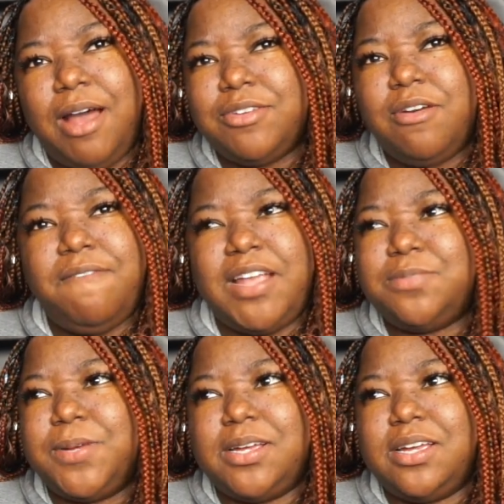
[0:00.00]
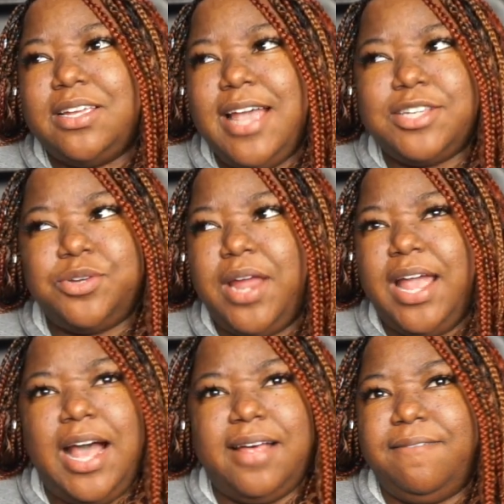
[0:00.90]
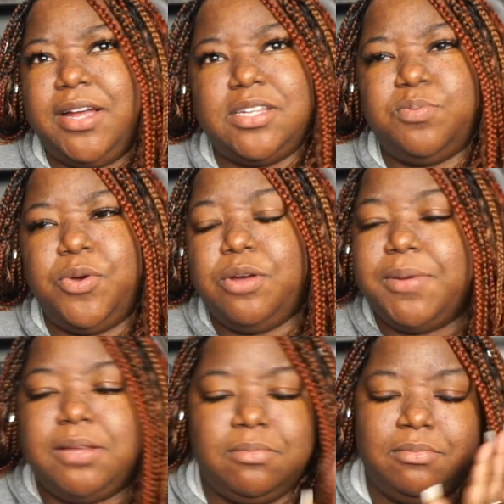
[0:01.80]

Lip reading: I was on Facebook yesterday and got fucking spoiled, but